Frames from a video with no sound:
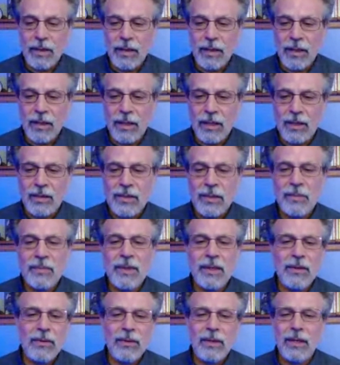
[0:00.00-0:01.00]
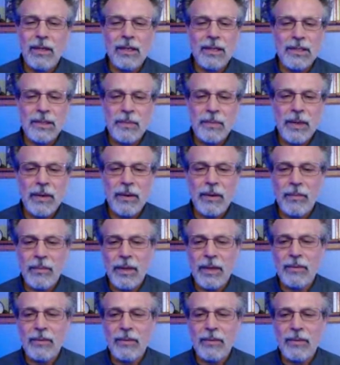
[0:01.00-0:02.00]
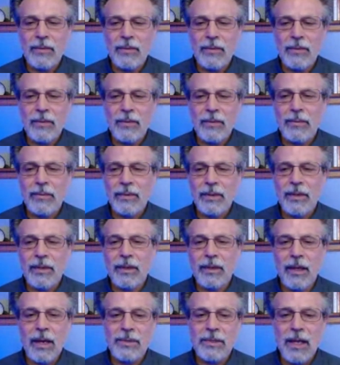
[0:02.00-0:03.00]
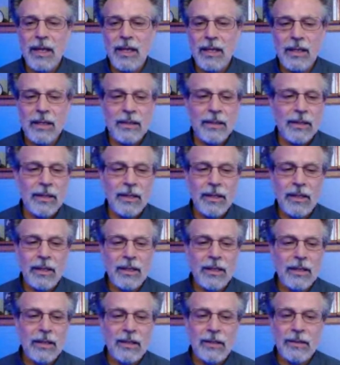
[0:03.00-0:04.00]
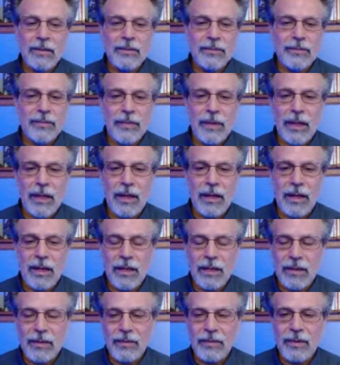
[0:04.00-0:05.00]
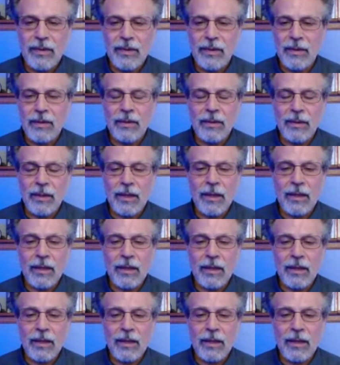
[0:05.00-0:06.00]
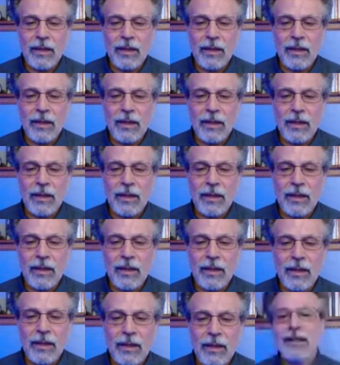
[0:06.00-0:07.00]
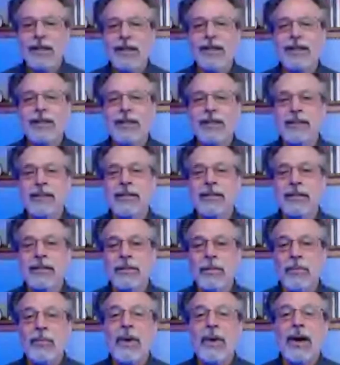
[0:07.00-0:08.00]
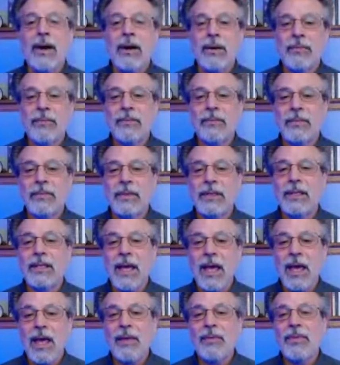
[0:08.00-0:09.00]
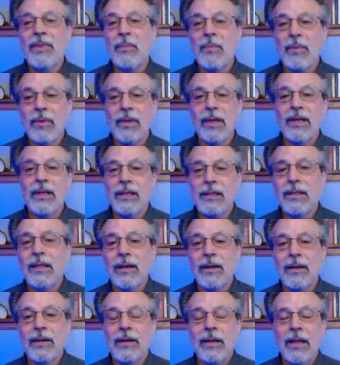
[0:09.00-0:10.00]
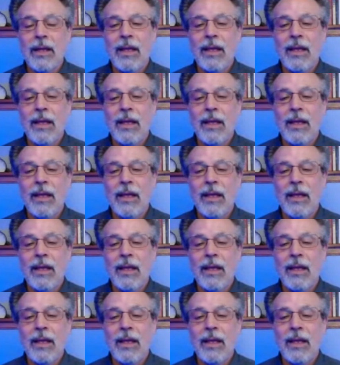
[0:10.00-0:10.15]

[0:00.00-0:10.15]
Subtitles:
So it's something to experiment with. I would say, again, the important thing is pump, get the blood in there.